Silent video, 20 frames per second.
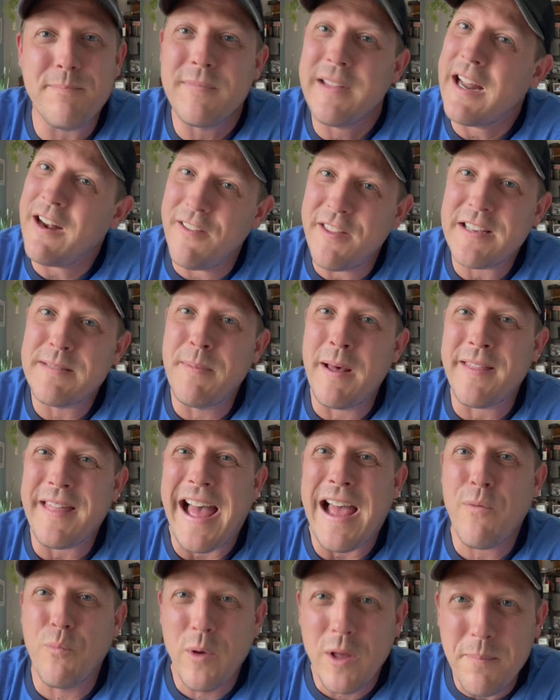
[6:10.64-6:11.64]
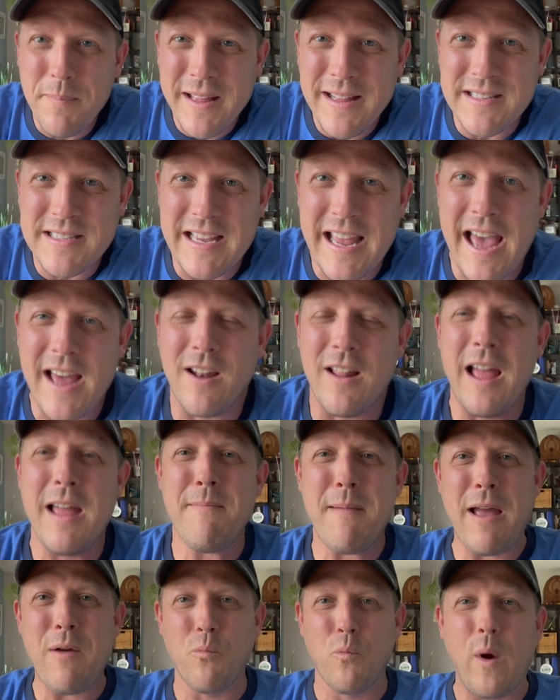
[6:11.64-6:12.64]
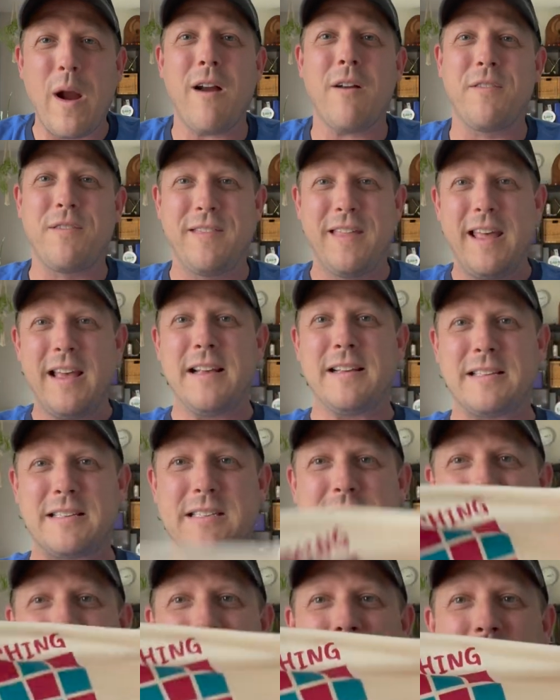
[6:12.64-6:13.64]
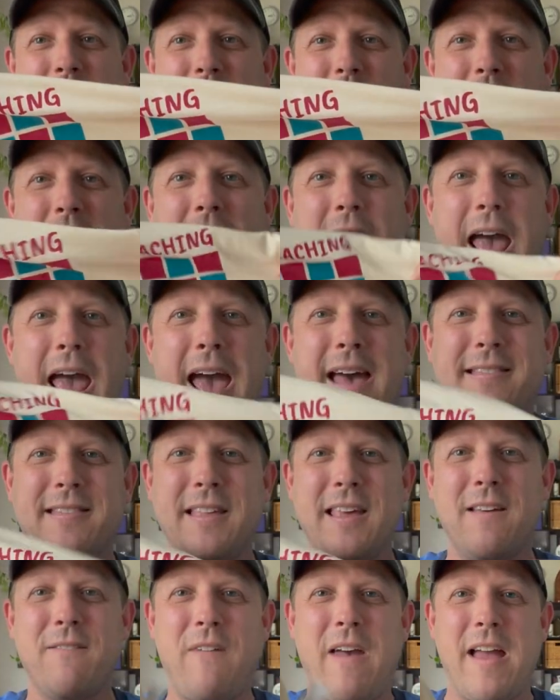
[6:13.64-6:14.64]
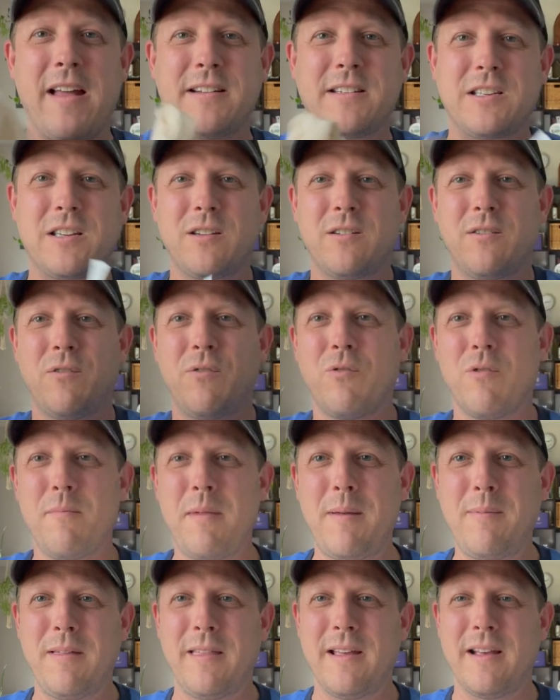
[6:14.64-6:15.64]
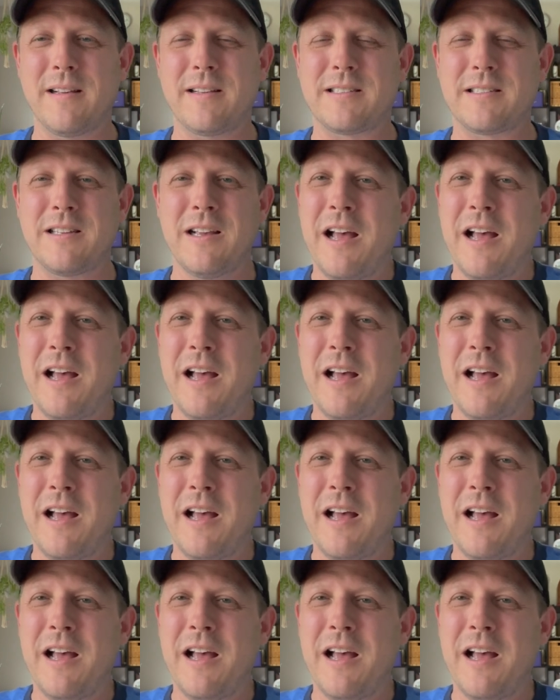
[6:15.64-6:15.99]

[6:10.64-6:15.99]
Later this month, I will be in Seattle. I might wear this at the event, or maybe this.